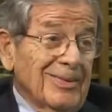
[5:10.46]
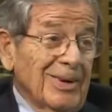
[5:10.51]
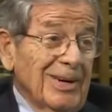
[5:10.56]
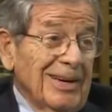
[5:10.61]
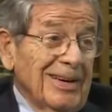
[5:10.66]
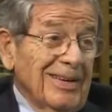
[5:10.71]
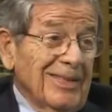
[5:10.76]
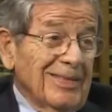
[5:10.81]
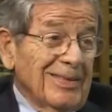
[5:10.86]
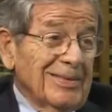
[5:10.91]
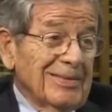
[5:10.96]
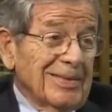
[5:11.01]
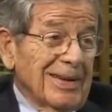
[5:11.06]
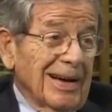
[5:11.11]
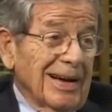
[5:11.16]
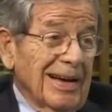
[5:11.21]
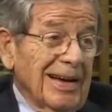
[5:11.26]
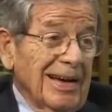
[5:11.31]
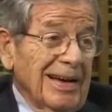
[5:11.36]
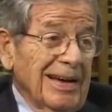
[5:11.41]
well,
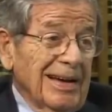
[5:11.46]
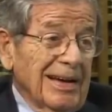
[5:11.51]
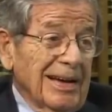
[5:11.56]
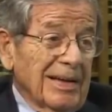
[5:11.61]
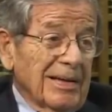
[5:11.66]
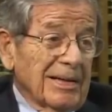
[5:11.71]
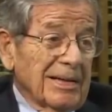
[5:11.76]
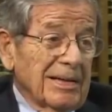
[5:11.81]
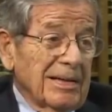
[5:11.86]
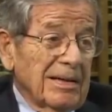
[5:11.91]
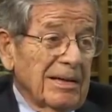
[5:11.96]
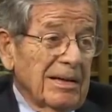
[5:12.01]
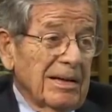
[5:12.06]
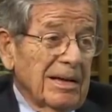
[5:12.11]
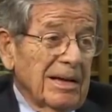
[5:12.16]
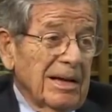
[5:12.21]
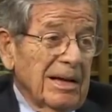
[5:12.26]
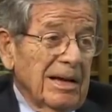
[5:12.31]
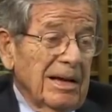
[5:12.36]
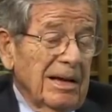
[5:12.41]
I uh,
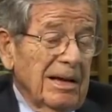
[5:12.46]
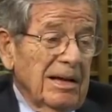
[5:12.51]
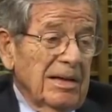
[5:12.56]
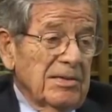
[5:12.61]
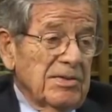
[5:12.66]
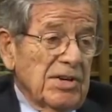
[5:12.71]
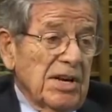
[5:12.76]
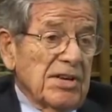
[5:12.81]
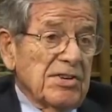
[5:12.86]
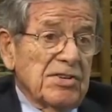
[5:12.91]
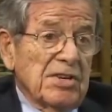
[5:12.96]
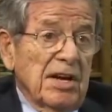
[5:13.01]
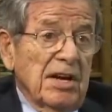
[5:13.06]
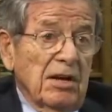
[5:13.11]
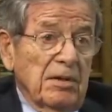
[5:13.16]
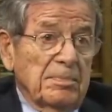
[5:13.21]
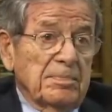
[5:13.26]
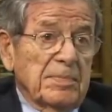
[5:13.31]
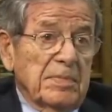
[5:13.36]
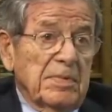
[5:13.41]
Jess
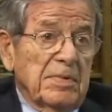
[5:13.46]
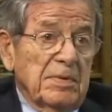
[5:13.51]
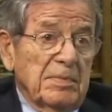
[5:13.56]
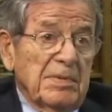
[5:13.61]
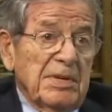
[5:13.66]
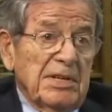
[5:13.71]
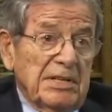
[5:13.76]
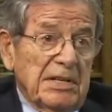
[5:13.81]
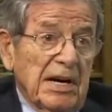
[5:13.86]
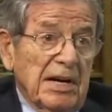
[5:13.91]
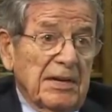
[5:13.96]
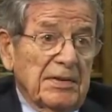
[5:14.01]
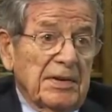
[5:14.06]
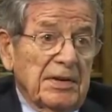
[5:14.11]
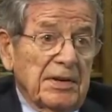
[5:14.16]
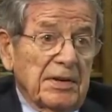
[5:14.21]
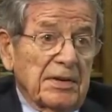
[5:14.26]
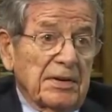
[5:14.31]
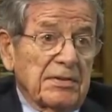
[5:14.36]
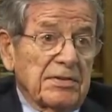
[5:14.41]
helped me down
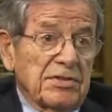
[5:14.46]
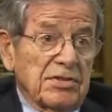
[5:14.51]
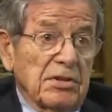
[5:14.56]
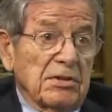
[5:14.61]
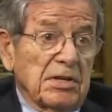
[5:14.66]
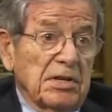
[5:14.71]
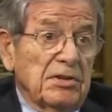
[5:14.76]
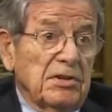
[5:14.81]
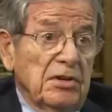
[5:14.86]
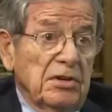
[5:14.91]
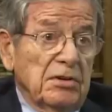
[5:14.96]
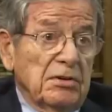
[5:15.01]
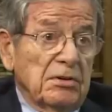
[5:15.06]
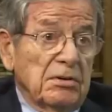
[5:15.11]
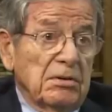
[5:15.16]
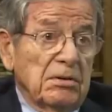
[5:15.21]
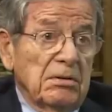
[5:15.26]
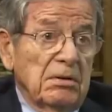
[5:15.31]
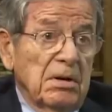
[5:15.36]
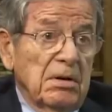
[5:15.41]
here. So did
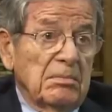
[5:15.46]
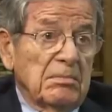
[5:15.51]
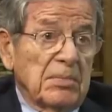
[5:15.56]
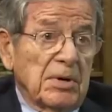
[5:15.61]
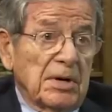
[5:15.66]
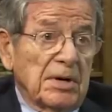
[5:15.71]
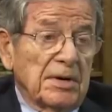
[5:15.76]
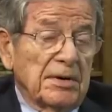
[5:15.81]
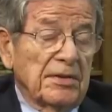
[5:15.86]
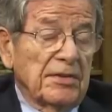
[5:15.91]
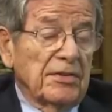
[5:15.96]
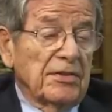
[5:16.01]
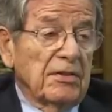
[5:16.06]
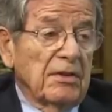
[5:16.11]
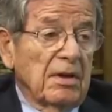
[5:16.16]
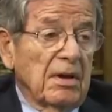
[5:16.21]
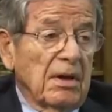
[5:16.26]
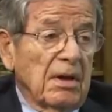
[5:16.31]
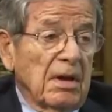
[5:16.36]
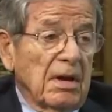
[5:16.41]
Hugh Burns,
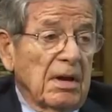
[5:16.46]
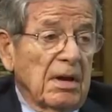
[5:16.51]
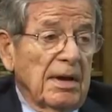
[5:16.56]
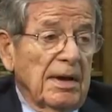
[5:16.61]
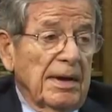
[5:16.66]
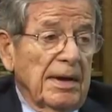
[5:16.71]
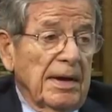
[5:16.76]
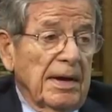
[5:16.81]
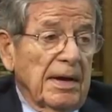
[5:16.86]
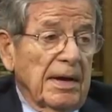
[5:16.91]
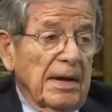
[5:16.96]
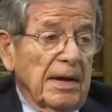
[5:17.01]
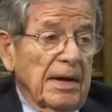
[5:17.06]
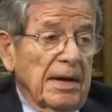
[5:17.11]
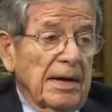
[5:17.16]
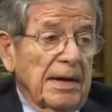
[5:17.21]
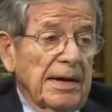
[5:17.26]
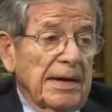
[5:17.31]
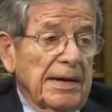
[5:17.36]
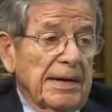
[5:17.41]

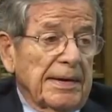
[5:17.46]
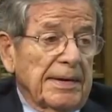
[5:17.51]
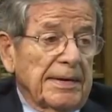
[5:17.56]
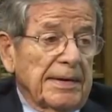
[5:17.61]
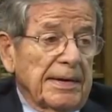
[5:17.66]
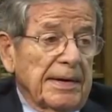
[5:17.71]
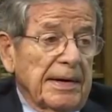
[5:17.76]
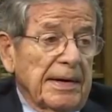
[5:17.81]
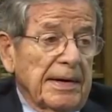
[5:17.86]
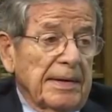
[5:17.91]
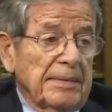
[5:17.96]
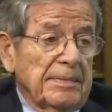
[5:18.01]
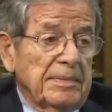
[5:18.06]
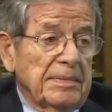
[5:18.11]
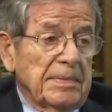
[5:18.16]
and, and uh,